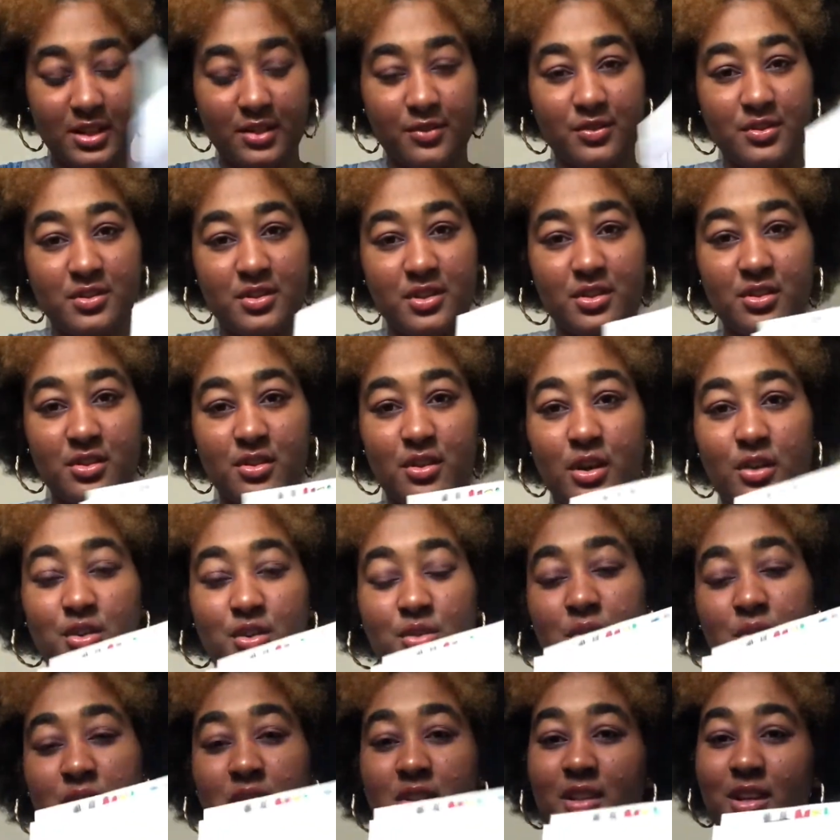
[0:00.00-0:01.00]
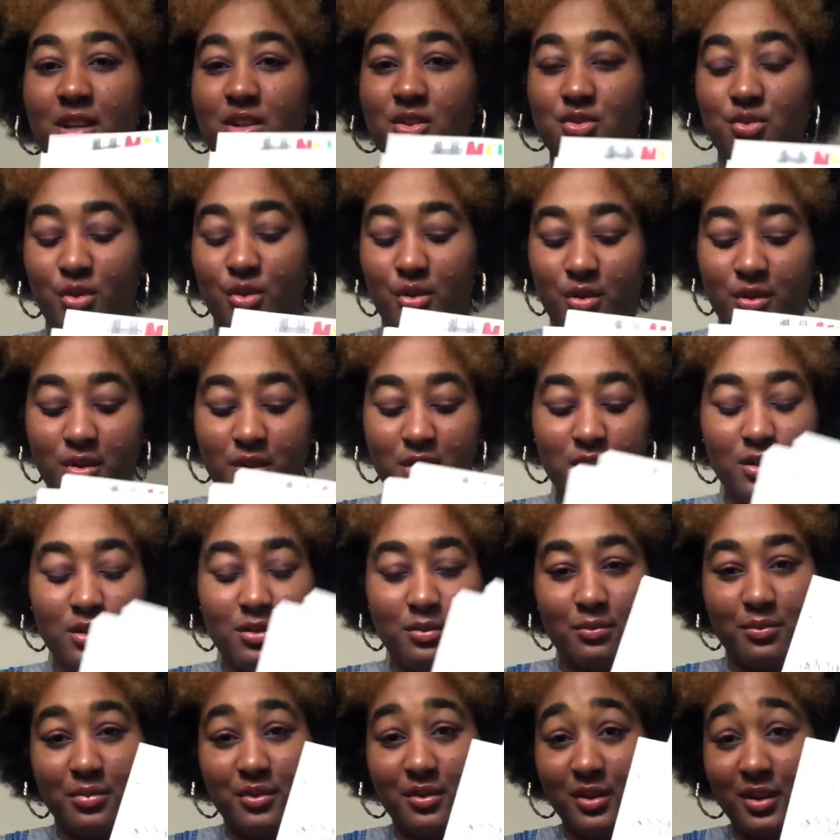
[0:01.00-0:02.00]
Francisco. I was supposed to like draw it,
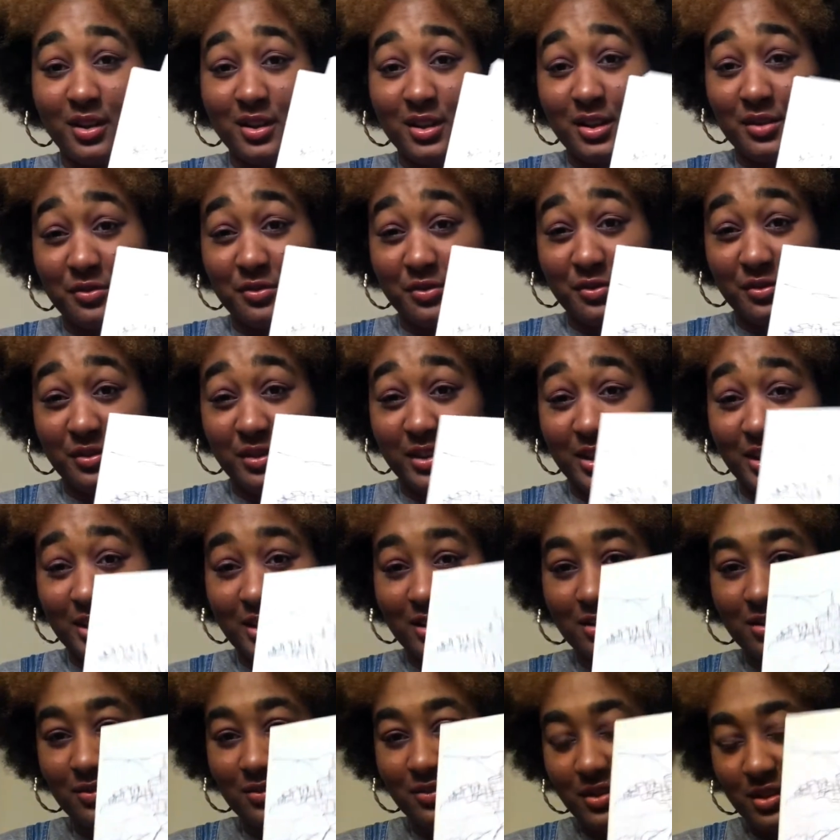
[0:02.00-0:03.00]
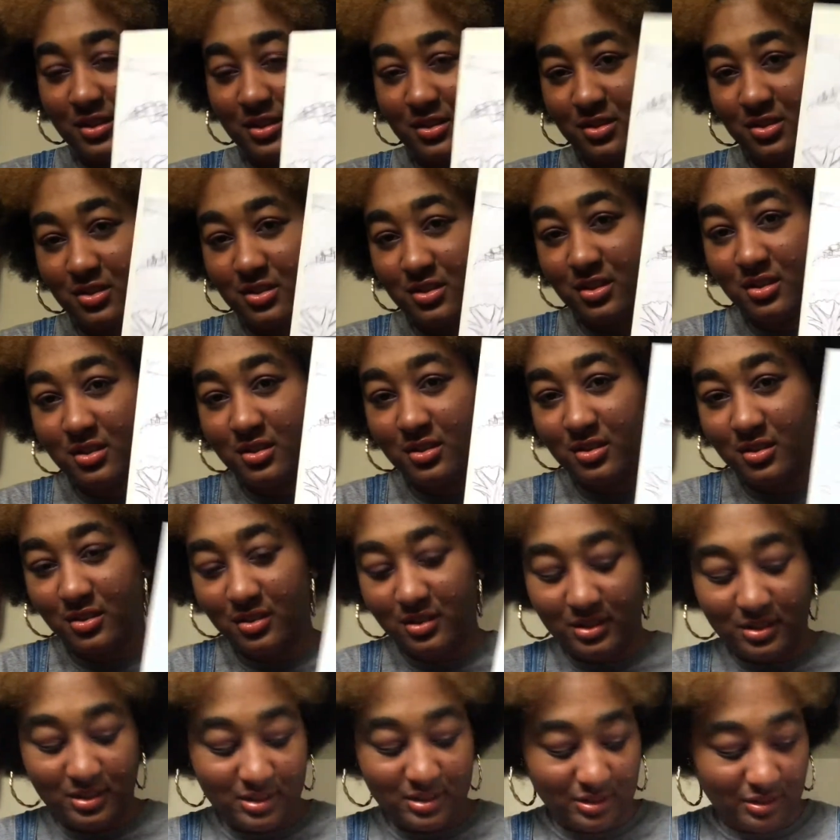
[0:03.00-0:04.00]
but I never like finished it. So
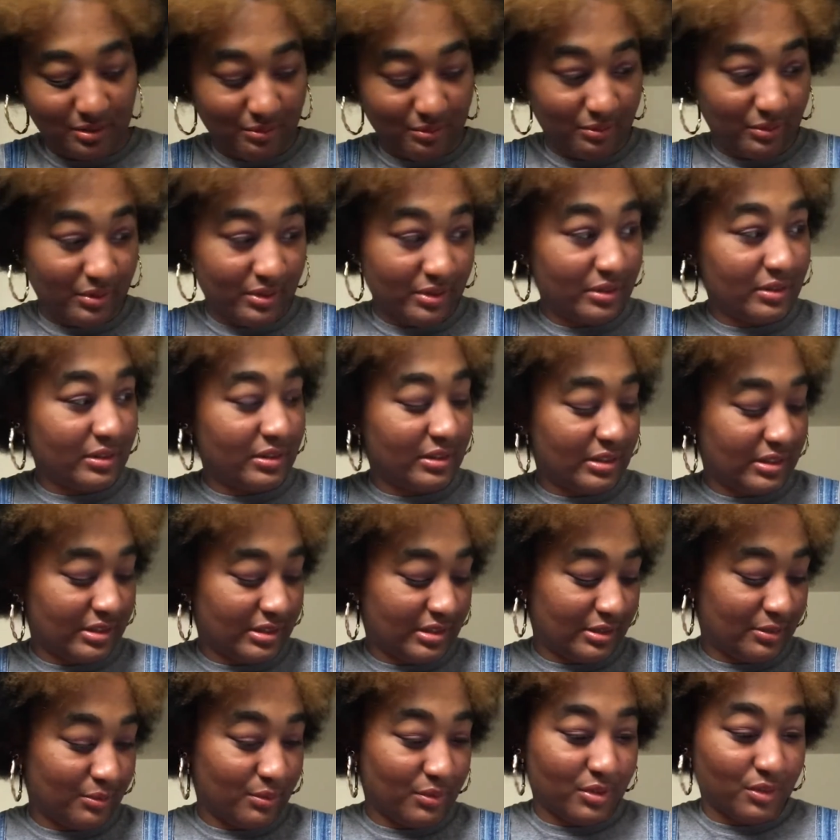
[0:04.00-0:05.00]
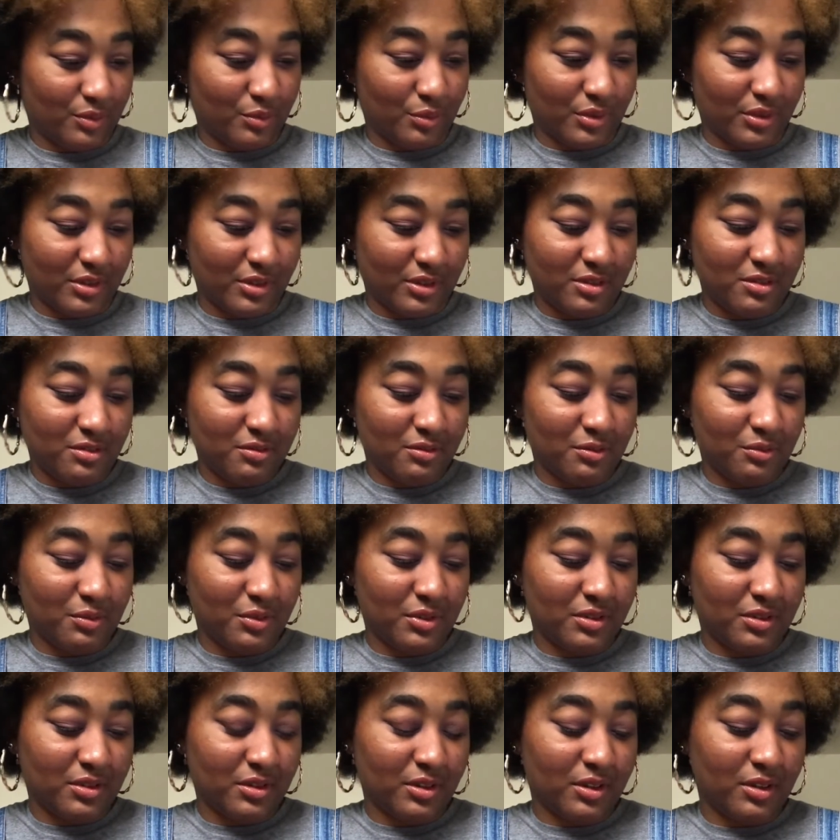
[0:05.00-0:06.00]
this is what it was. We went
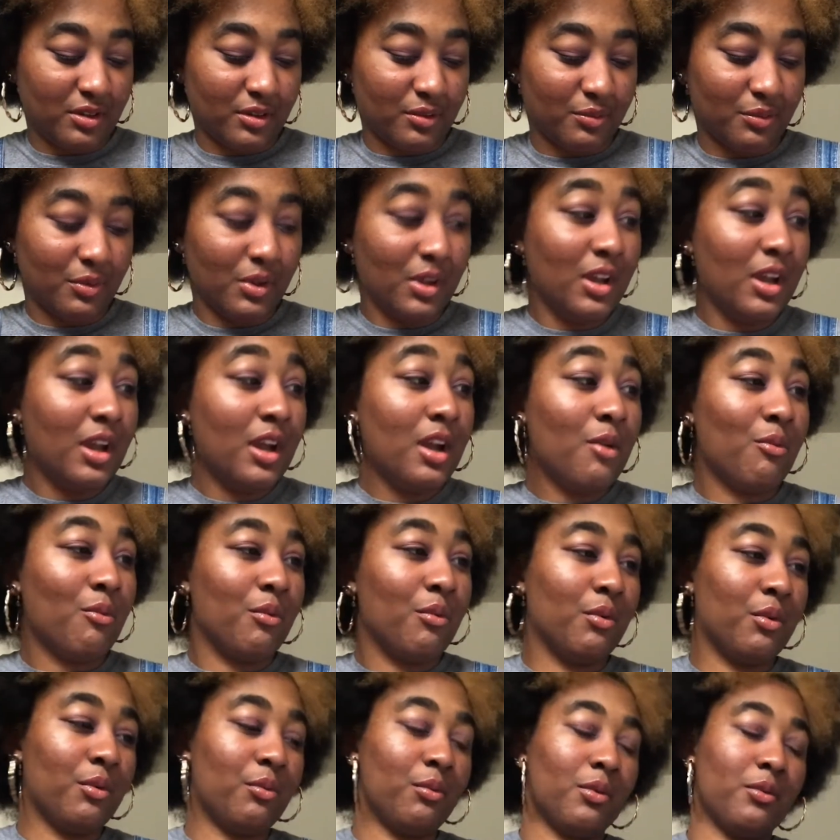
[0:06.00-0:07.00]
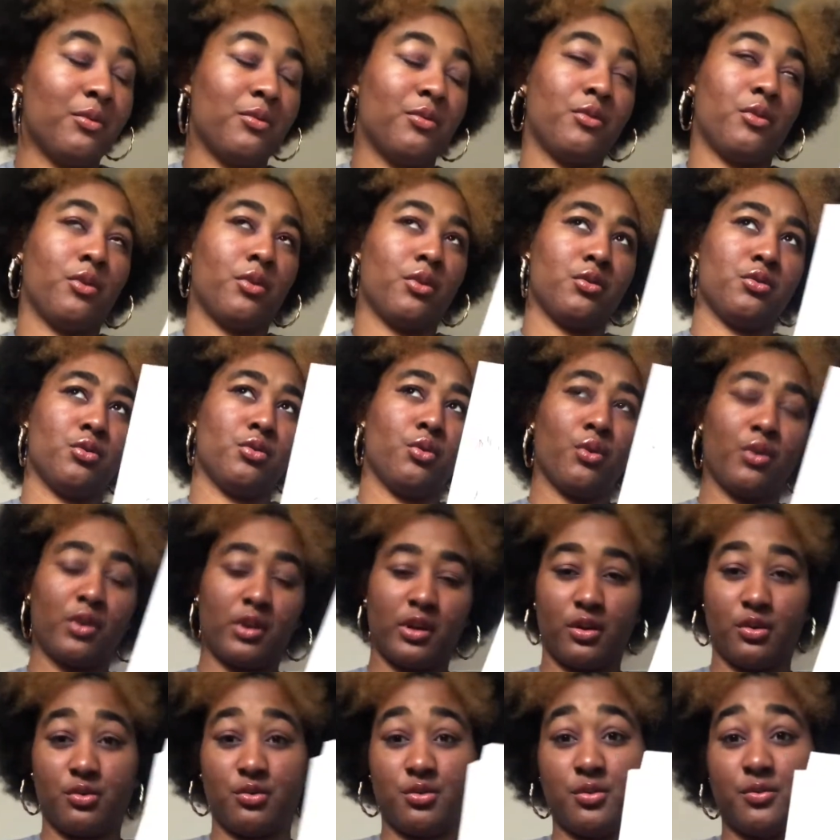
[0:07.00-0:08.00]
to we went for our
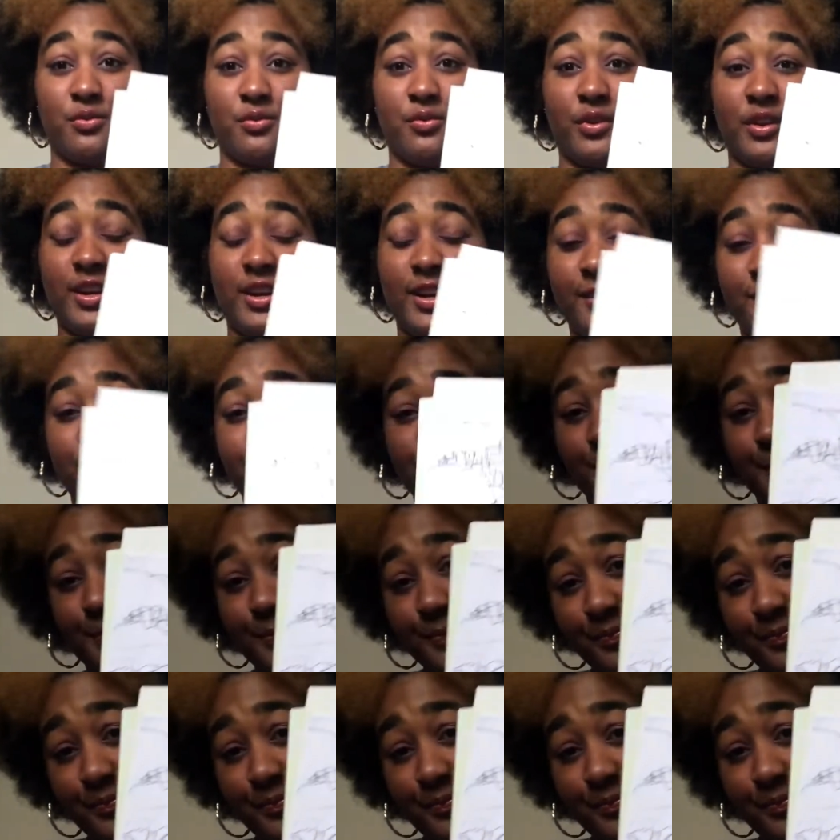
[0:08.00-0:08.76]
NorCal trip for Avid.